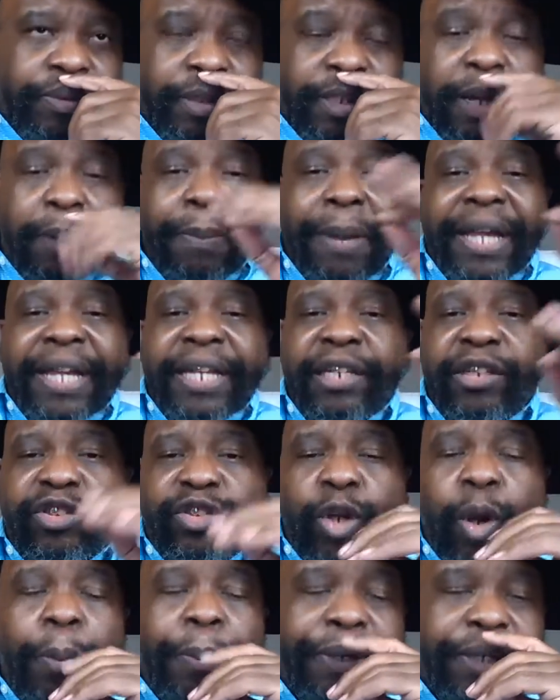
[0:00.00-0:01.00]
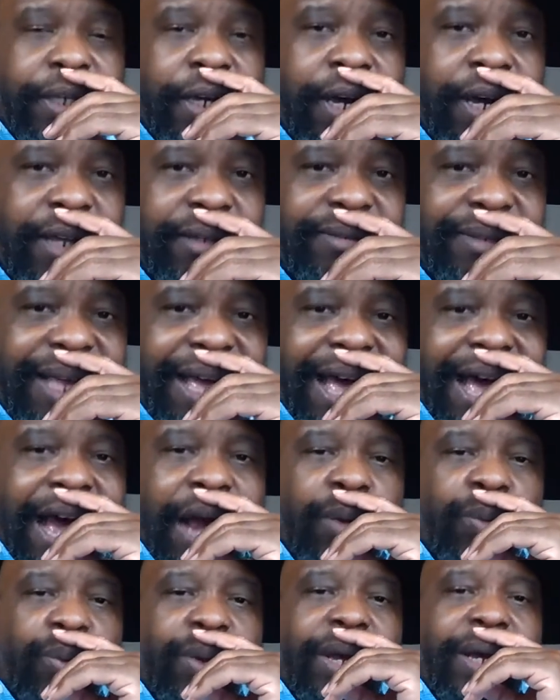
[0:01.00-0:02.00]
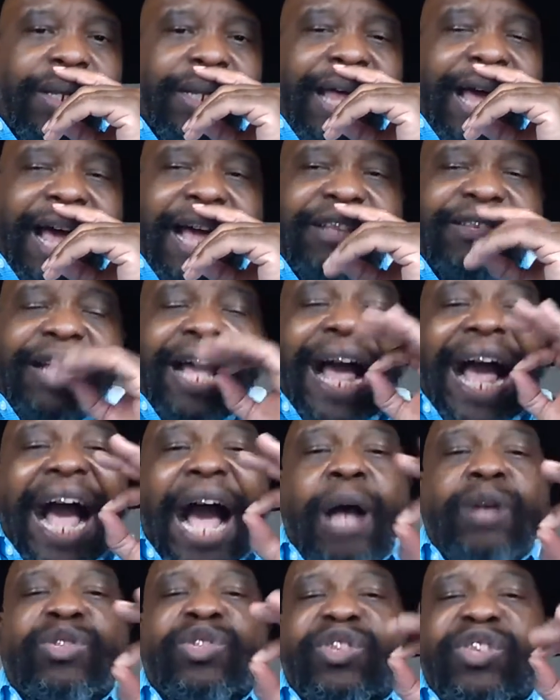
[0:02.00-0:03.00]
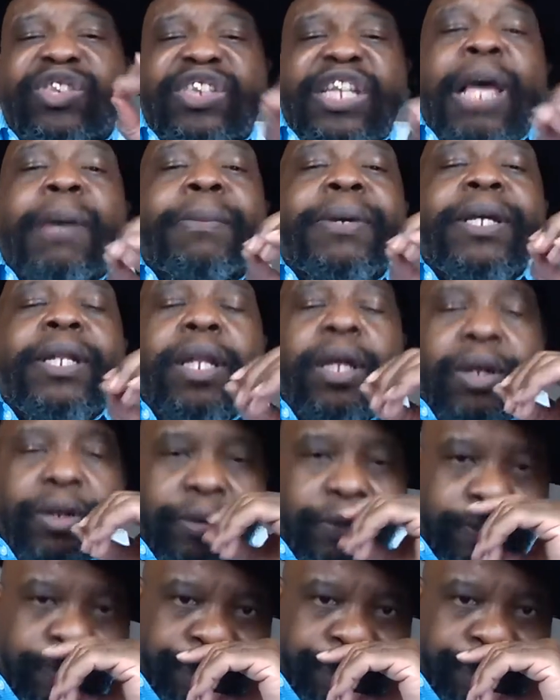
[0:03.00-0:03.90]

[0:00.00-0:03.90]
I'm making this show because I realize how similar